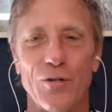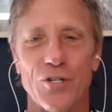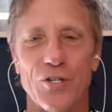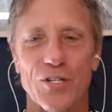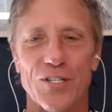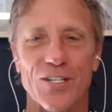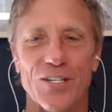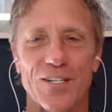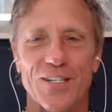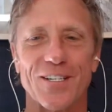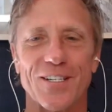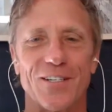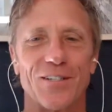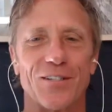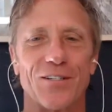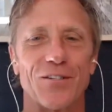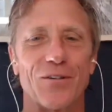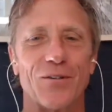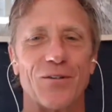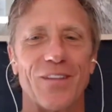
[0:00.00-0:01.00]
And you just
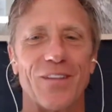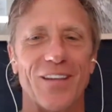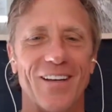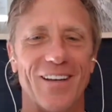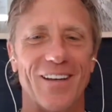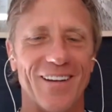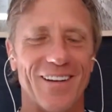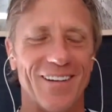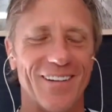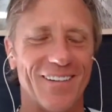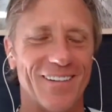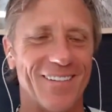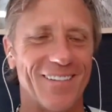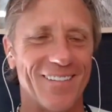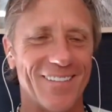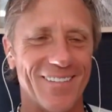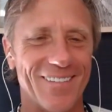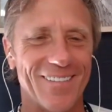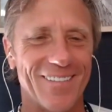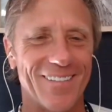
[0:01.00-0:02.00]
listen to
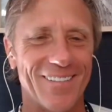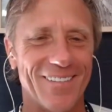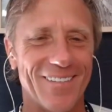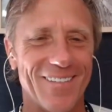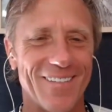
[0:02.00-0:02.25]
the